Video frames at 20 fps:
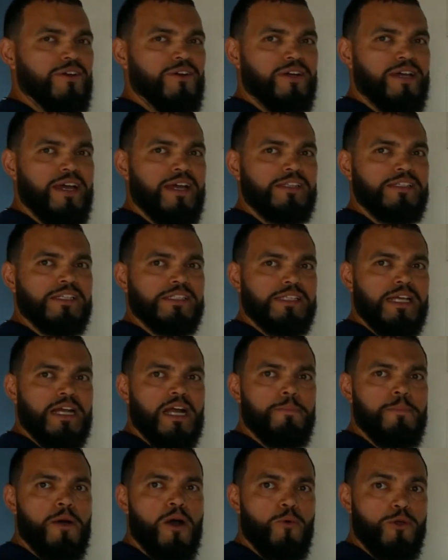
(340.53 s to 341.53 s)
okay? Just think
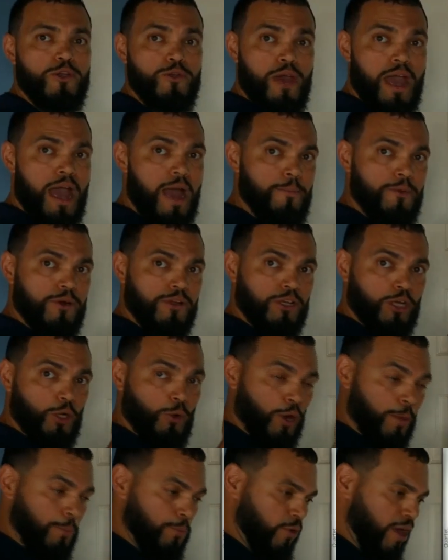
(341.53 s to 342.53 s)
about when you hammer, the
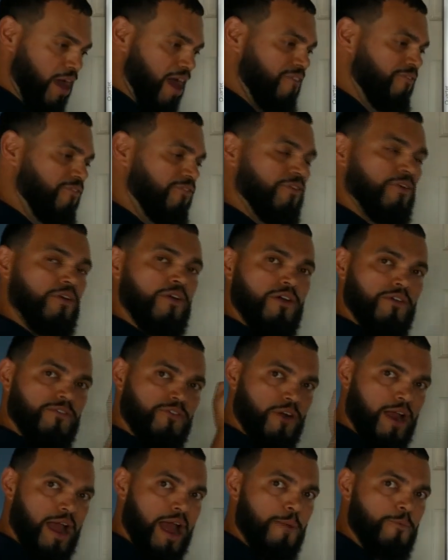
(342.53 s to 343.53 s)
grip you have
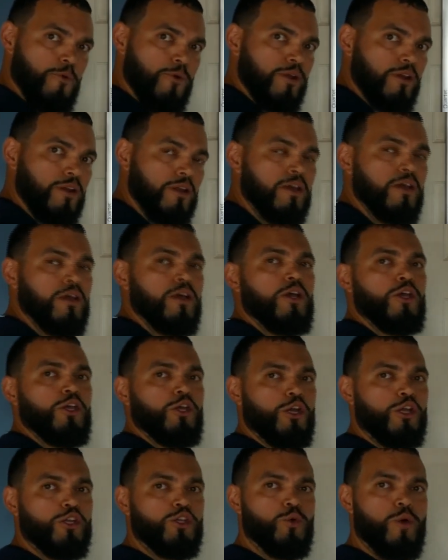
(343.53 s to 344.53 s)
for hammering,
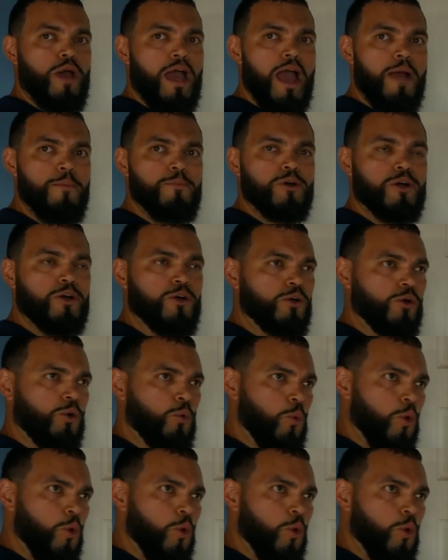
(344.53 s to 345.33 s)
you're gonna do a hammer curl.